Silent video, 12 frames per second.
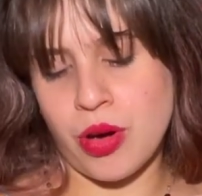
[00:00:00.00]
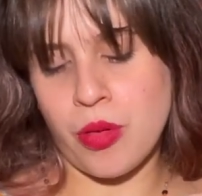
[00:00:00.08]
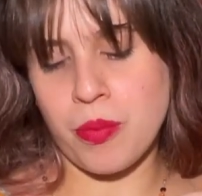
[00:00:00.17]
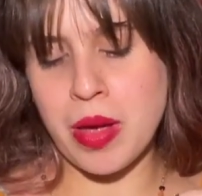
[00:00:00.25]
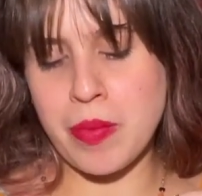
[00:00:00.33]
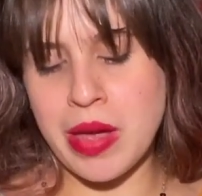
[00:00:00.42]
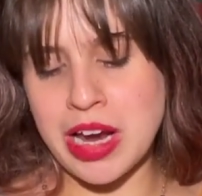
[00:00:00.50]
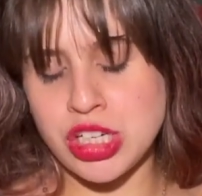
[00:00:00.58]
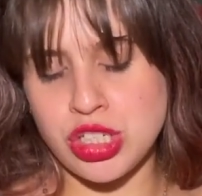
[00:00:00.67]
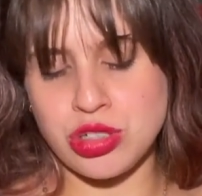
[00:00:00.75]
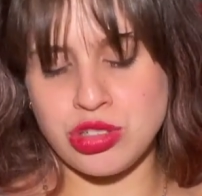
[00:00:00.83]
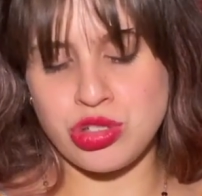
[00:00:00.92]
Maybe I
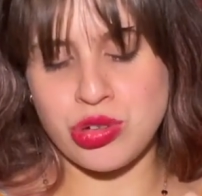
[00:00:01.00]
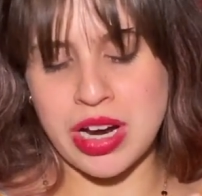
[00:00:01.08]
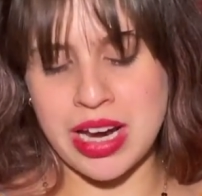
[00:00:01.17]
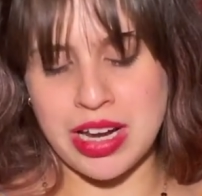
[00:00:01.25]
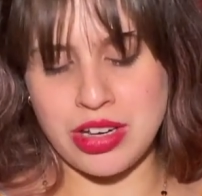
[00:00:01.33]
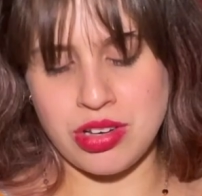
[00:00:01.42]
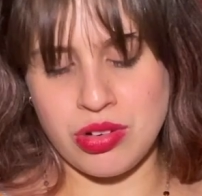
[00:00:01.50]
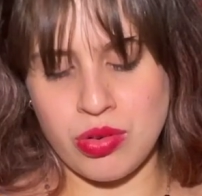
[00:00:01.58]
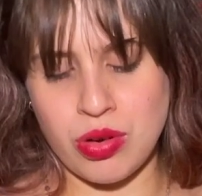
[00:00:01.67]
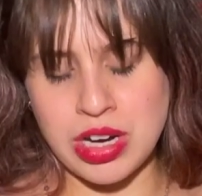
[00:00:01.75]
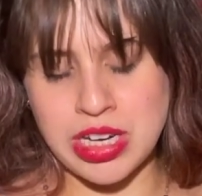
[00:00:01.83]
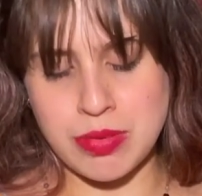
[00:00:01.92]
should try and do
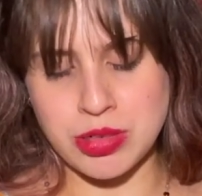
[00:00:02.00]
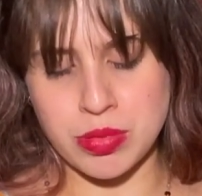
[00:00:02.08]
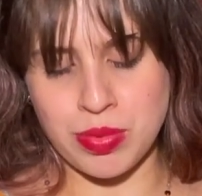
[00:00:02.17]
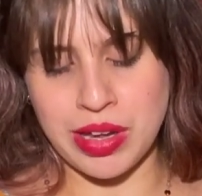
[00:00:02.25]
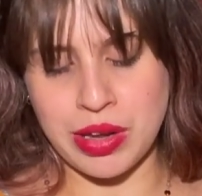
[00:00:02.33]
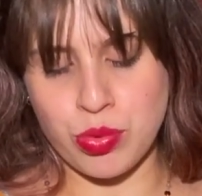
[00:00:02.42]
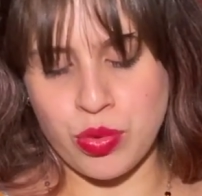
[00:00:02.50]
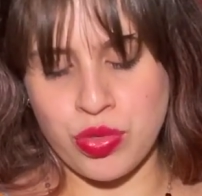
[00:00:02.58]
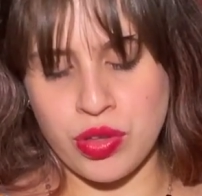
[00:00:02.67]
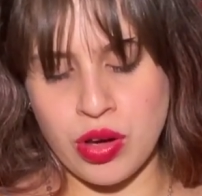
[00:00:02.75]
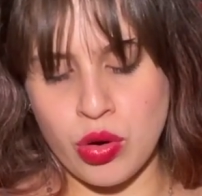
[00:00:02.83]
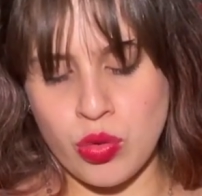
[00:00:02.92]
a temperature blanket with
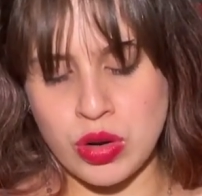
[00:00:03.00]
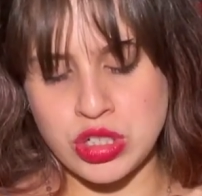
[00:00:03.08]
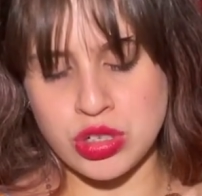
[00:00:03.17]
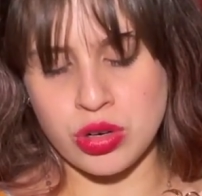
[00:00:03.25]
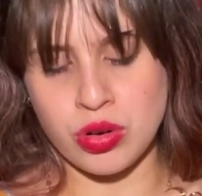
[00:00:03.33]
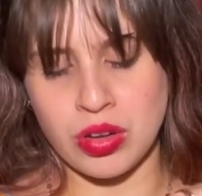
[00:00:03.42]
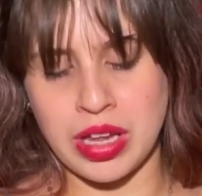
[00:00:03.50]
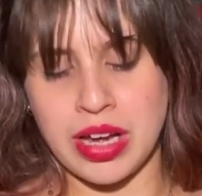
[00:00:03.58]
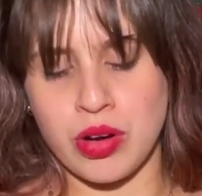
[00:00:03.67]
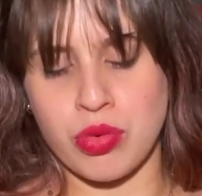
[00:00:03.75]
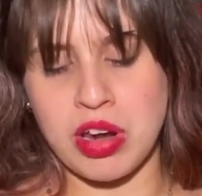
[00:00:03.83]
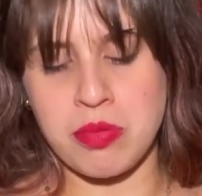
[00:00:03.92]
the original like
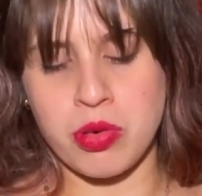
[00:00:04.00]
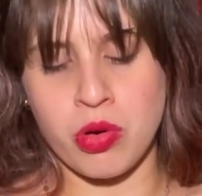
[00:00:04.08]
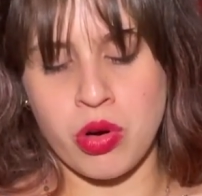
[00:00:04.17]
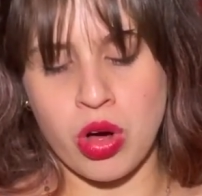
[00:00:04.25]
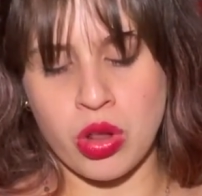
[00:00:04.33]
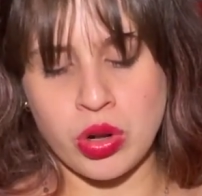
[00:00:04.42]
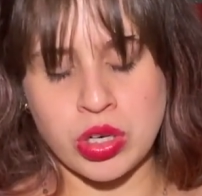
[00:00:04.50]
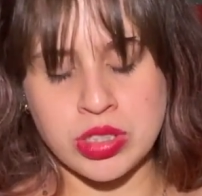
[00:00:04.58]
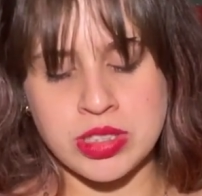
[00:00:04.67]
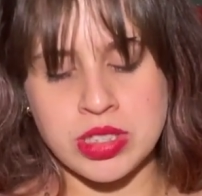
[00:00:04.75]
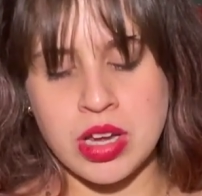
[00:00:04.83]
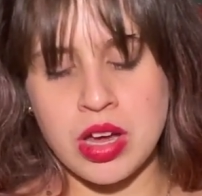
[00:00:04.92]
rainbow
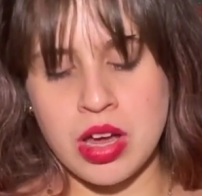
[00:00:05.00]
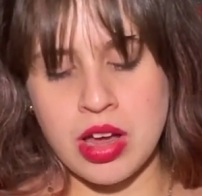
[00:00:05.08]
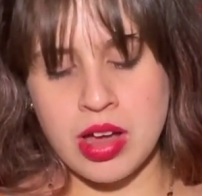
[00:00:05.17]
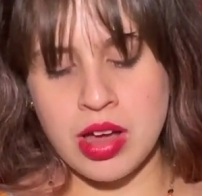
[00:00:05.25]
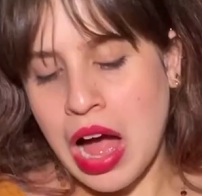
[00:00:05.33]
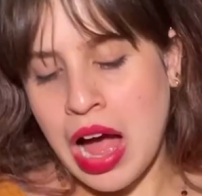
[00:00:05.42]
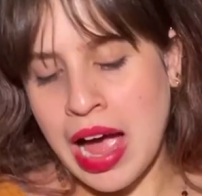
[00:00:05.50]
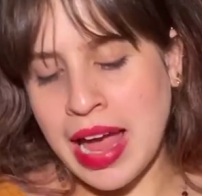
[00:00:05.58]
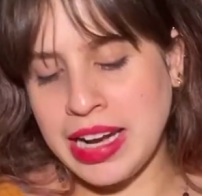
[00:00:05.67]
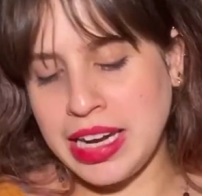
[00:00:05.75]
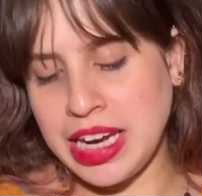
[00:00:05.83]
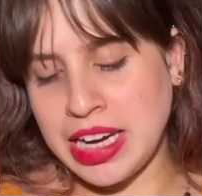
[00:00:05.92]
colors. I
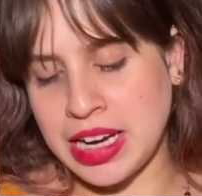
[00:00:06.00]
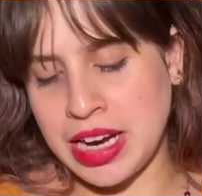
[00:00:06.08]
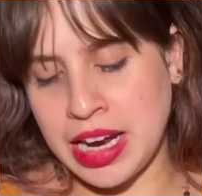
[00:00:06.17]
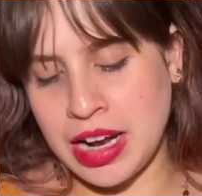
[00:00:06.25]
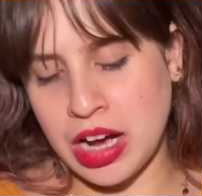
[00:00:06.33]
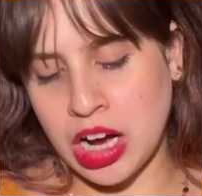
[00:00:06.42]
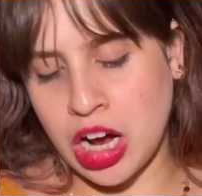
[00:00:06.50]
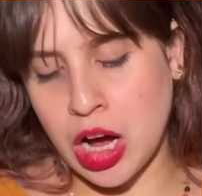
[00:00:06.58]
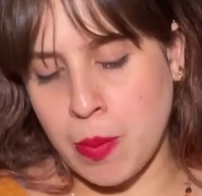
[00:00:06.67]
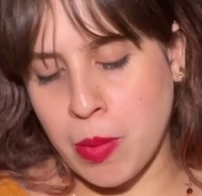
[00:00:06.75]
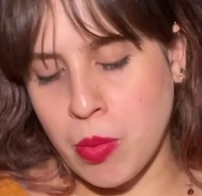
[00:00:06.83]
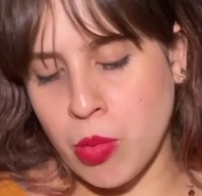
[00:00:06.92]
needed a
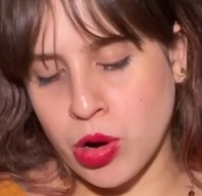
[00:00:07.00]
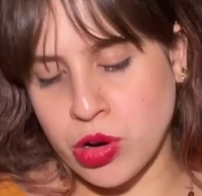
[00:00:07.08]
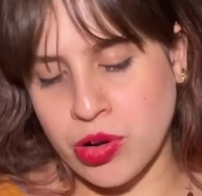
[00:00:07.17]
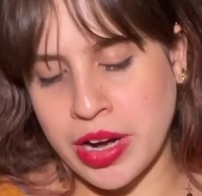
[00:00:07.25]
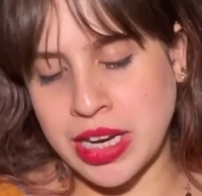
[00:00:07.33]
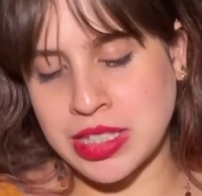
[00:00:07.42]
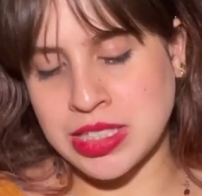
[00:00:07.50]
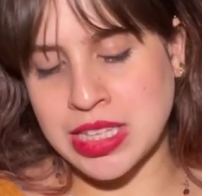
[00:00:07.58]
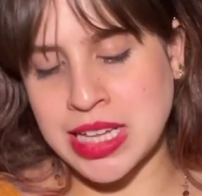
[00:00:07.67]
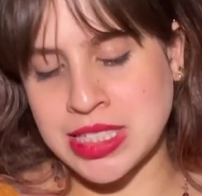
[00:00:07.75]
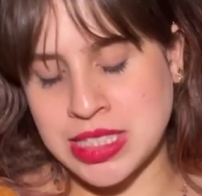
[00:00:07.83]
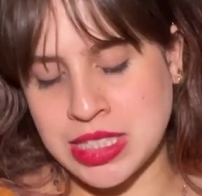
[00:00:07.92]
couple more greens.
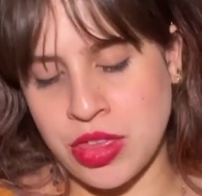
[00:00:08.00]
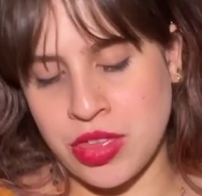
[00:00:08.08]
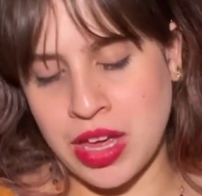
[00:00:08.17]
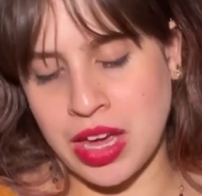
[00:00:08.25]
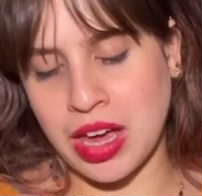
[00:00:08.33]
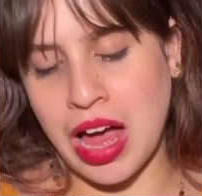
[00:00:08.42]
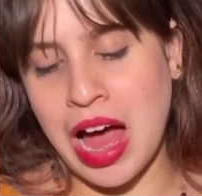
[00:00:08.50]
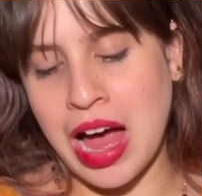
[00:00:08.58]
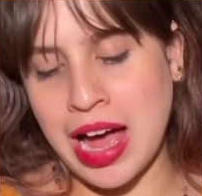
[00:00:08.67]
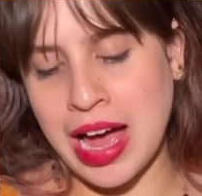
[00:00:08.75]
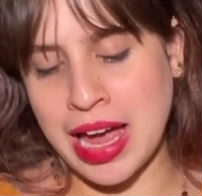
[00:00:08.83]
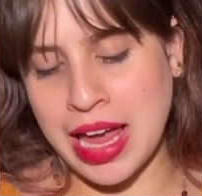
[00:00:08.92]
That's the thing.
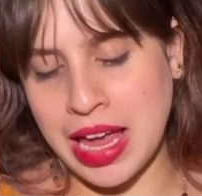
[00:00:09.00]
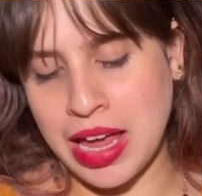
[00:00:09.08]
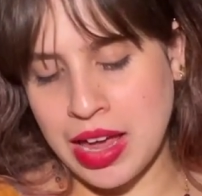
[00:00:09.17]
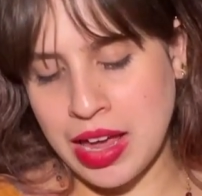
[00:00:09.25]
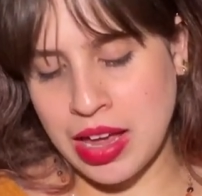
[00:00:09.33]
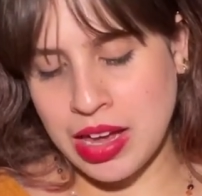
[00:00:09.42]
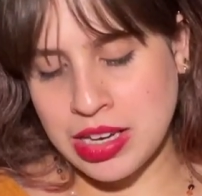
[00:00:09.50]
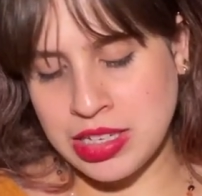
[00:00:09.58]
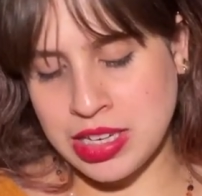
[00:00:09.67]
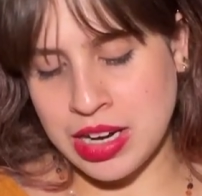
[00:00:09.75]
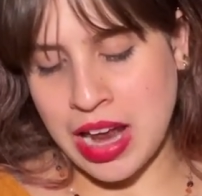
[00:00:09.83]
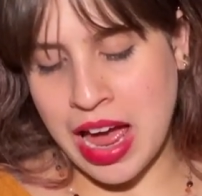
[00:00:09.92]
I
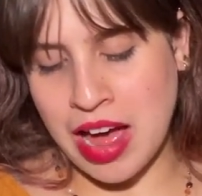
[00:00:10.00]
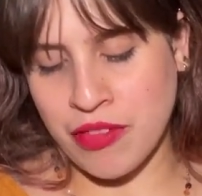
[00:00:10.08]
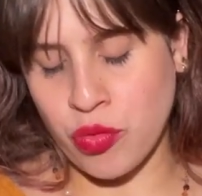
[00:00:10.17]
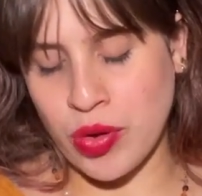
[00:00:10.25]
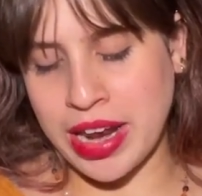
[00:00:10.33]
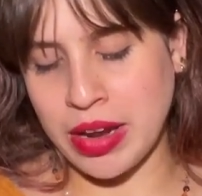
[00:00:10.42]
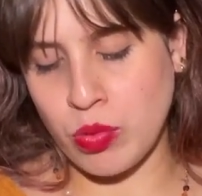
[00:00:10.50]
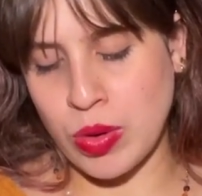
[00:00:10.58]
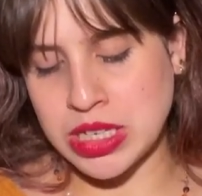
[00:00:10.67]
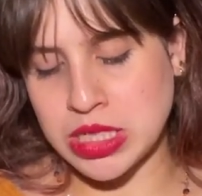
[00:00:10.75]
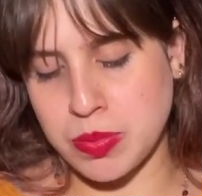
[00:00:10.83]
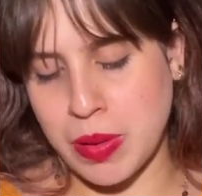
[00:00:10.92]
didn't have, when I
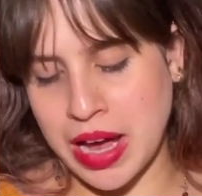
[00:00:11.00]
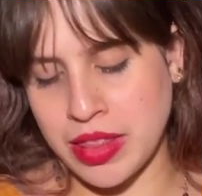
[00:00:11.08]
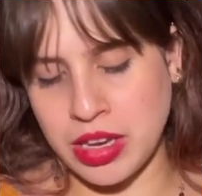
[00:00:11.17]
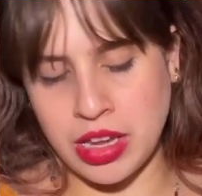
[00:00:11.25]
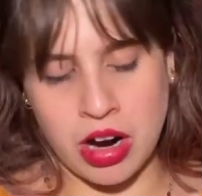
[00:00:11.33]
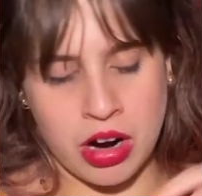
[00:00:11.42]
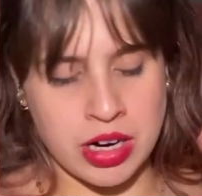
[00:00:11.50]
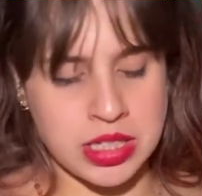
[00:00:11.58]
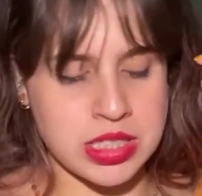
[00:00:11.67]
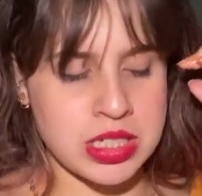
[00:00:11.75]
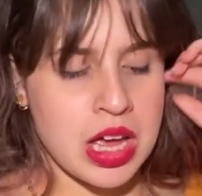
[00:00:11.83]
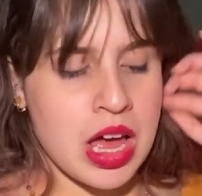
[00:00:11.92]
went to buy the
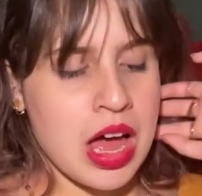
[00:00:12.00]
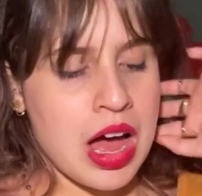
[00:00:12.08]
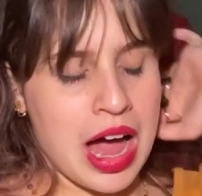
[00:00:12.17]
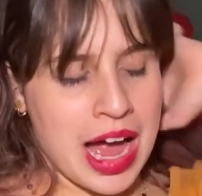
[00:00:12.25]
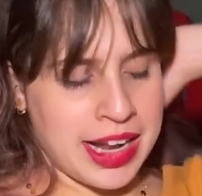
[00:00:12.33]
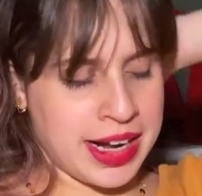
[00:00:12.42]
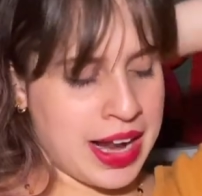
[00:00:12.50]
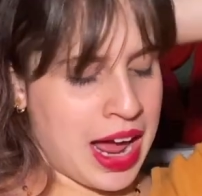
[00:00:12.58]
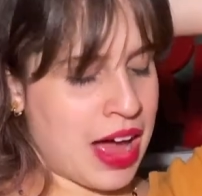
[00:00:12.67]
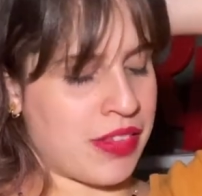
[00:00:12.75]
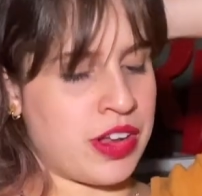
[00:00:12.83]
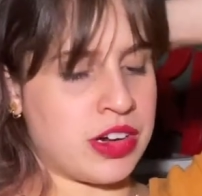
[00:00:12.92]
yarns,
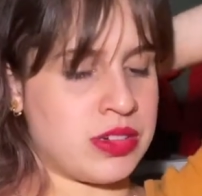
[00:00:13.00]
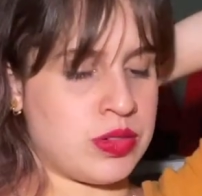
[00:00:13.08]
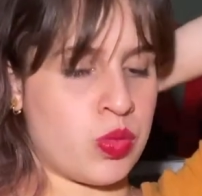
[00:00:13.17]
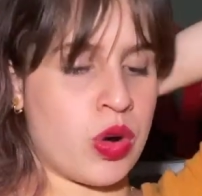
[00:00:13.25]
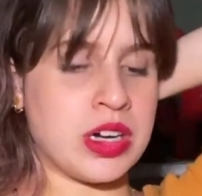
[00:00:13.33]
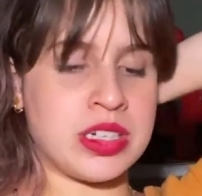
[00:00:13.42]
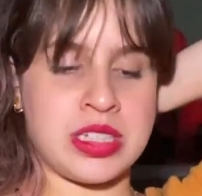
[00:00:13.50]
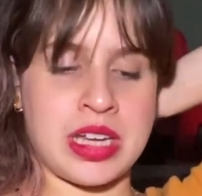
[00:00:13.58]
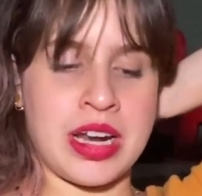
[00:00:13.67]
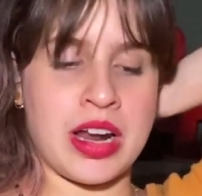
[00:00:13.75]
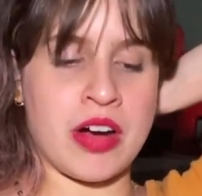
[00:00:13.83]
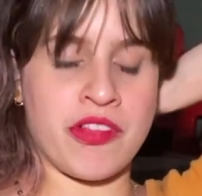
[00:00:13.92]
there weren't
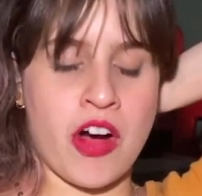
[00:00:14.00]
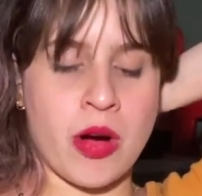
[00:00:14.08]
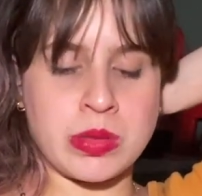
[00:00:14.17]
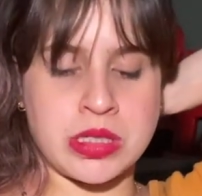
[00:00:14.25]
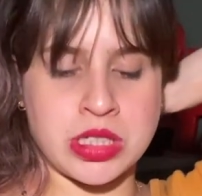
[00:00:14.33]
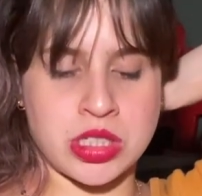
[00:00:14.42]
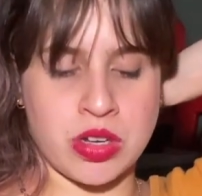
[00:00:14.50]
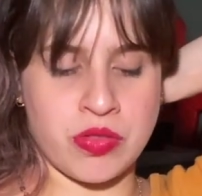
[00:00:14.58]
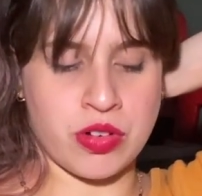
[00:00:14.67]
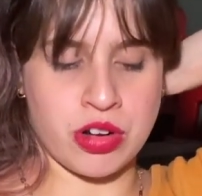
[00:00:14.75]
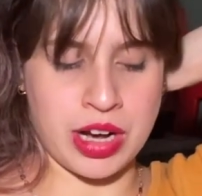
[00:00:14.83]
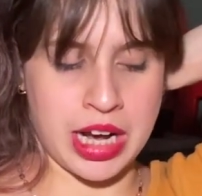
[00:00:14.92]
enough options
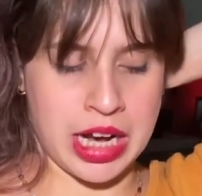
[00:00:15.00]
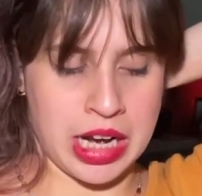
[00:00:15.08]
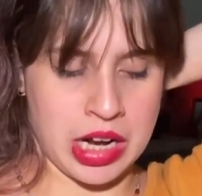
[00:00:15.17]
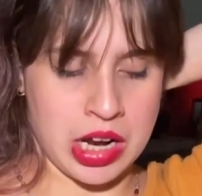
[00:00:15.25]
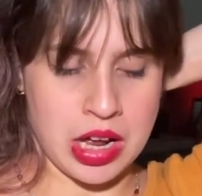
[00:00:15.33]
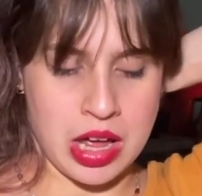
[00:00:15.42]
of green.